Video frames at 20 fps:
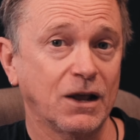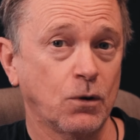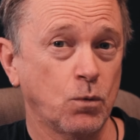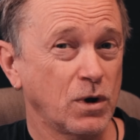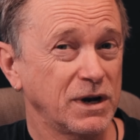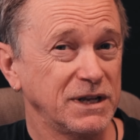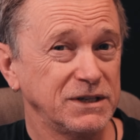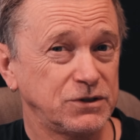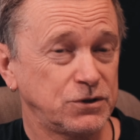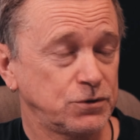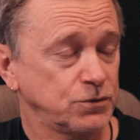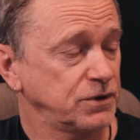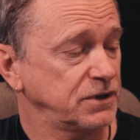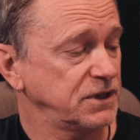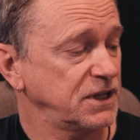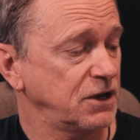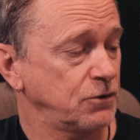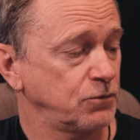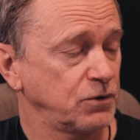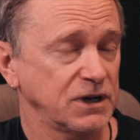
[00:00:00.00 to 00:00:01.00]
what he's doing
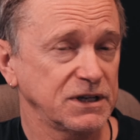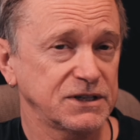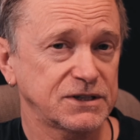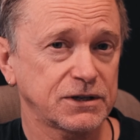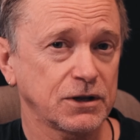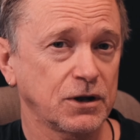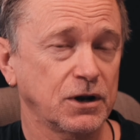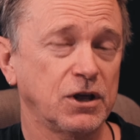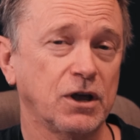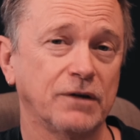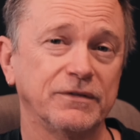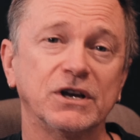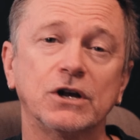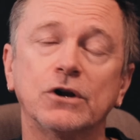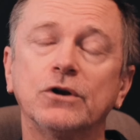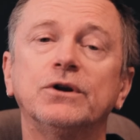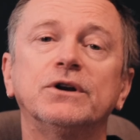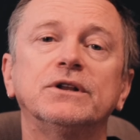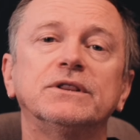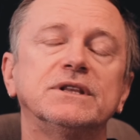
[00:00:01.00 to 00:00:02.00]
there really slowly, I've
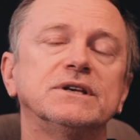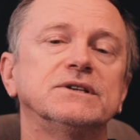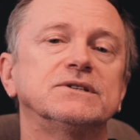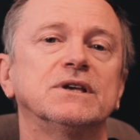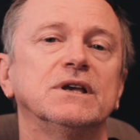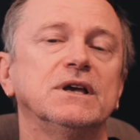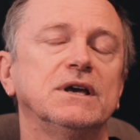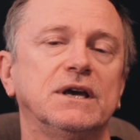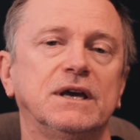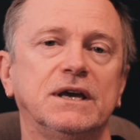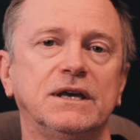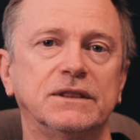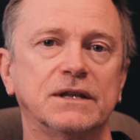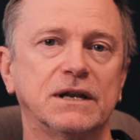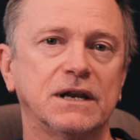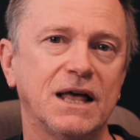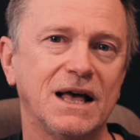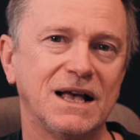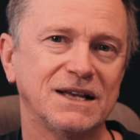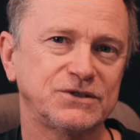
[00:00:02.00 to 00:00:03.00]
included this in the
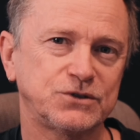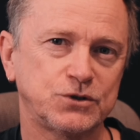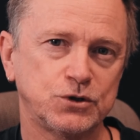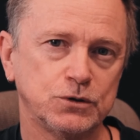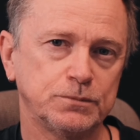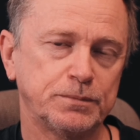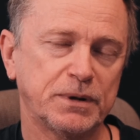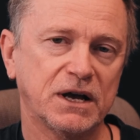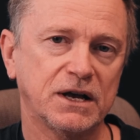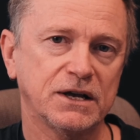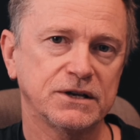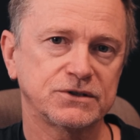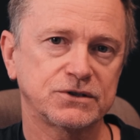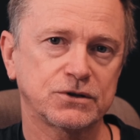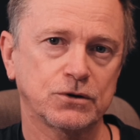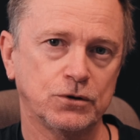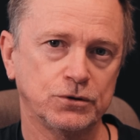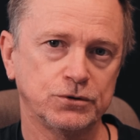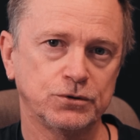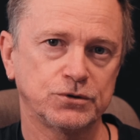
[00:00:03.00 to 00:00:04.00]
last two
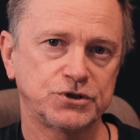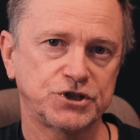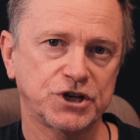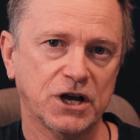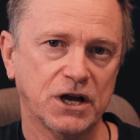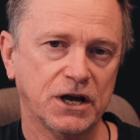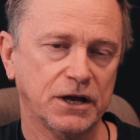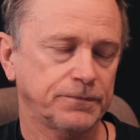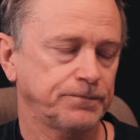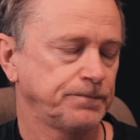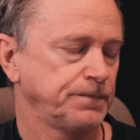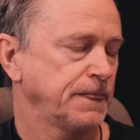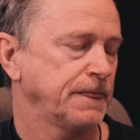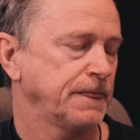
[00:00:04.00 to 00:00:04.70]
bars on your chart.